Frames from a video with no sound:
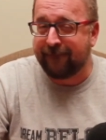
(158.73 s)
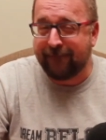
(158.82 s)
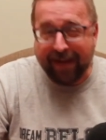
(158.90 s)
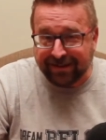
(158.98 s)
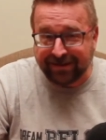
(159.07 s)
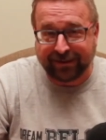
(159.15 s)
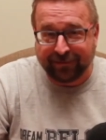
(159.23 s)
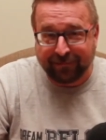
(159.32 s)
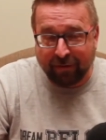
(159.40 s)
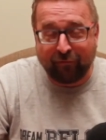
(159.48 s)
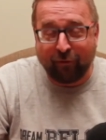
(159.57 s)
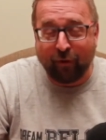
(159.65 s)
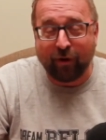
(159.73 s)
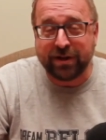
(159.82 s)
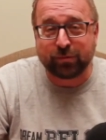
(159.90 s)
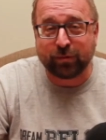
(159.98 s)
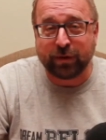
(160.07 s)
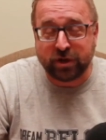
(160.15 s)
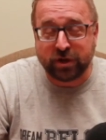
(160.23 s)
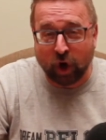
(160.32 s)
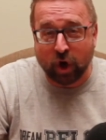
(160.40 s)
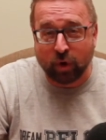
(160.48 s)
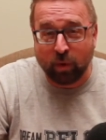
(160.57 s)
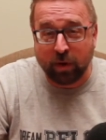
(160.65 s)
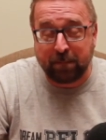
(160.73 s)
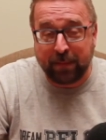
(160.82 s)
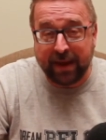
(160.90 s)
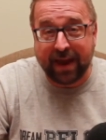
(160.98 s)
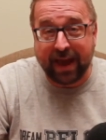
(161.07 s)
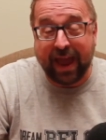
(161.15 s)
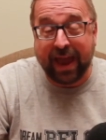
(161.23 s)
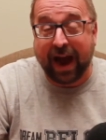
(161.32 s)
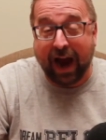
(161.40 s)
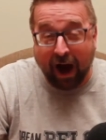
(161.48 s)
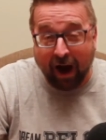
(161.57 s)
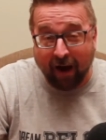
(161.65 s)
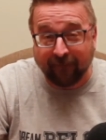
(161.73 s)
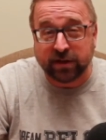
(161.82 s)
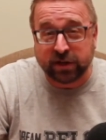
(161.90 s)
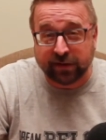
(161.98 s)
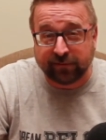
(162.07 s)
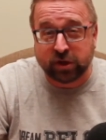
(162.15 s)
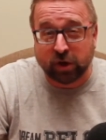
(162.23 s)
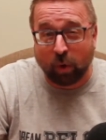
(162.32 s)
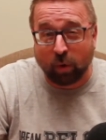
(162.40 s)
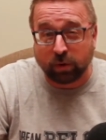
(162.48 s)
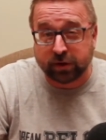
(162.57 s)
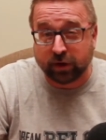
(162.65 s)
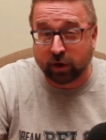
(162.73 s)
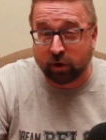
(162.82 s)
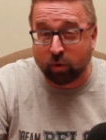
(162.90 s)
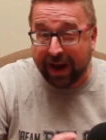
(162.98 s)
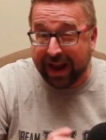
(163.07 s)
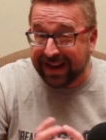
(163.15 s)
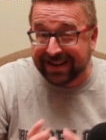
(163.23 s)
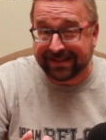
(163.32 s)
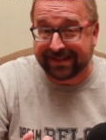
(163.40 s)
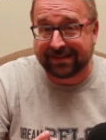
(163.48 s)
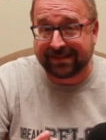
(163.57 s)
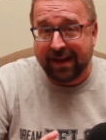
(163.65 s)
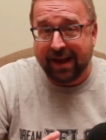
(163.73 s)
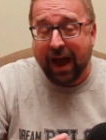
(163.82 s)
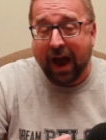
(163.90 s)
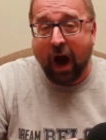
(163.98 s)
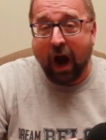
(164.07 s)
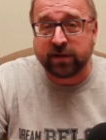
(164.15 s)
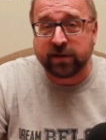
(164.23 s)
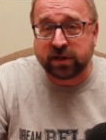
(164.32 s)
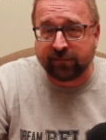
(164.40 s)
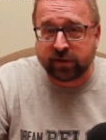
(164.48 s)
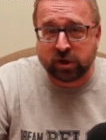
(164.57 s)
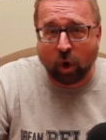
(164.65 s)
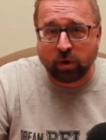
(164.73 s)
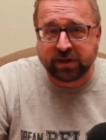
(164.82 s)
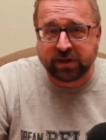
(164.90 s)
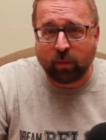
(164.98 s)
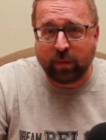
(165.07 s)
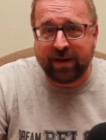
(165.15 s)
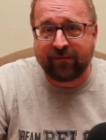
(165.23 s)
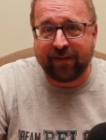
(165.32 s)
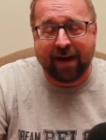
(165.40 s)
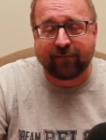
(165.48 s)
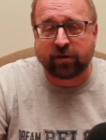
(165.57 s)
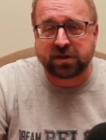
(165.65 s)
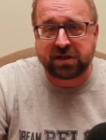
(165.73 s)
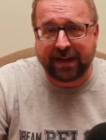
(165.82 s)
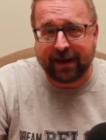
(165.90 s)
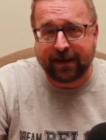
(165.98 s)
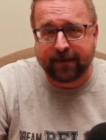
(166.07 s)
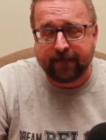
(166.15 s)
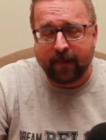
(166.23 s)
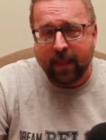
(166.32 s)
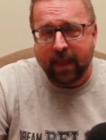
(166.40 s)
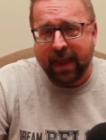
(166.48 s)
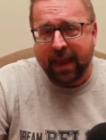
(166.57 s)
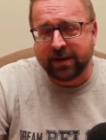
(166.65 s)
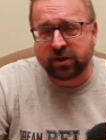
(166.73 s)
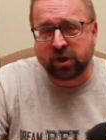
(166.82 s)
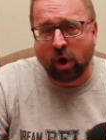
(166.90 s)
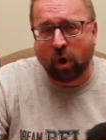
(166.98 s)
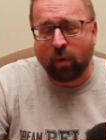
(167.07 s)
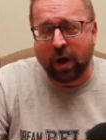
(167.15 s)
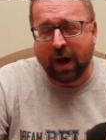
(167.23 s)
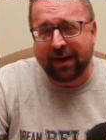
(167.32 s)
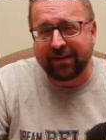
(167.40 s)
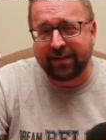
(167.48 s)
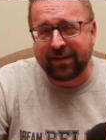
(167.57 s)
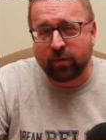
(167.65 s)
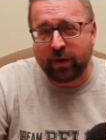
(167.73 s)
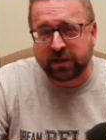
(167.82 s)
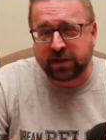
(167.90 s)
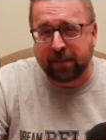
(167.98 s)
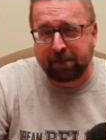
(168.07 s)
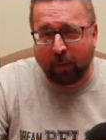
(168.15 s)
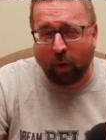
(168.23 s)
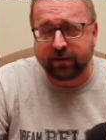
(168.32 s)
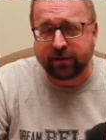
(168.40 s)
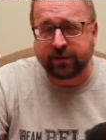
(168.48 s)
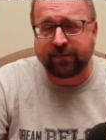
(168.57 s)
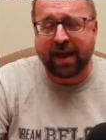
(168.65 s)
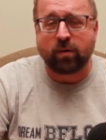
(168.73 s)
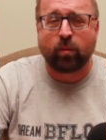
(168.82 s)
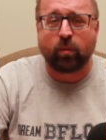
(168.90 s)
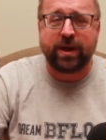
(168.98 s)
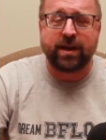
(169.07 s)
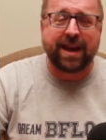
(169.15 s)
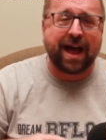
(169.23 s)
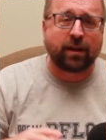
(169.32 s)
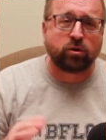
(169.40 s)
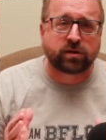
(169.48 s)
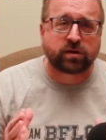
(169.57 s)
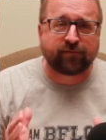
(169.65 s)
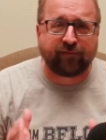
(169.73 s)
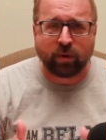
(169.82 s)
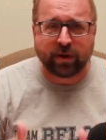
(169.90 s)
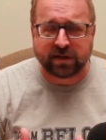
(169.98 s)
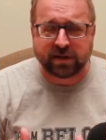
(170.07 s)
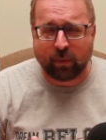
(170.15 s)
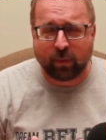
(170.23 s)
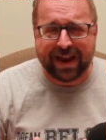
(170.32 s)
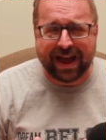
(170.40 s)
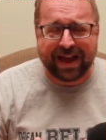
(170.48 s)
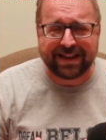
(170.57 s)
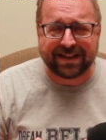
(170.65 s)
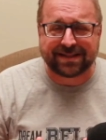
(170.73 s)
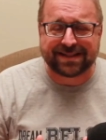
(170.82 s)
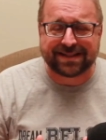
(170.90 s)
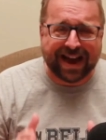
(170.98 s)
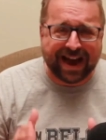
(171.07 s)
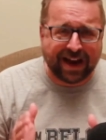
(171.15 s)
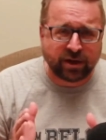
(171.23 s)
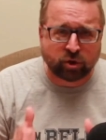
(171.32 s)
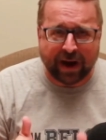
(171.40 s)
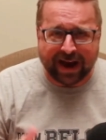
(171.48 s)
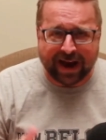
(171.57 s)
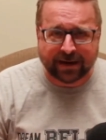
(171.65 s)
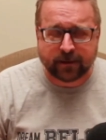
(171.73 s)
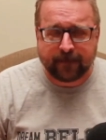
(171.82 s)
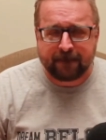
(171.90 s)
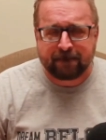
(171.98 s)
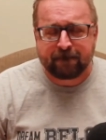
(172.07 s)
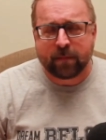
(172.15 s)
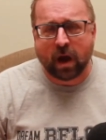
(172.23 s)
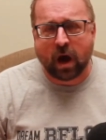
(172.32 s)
event before his return would be a harvest of souls, the greatest harvest of souls that we've ever seen. And so uh, it's important that we not lose focus, that we not get sidetracked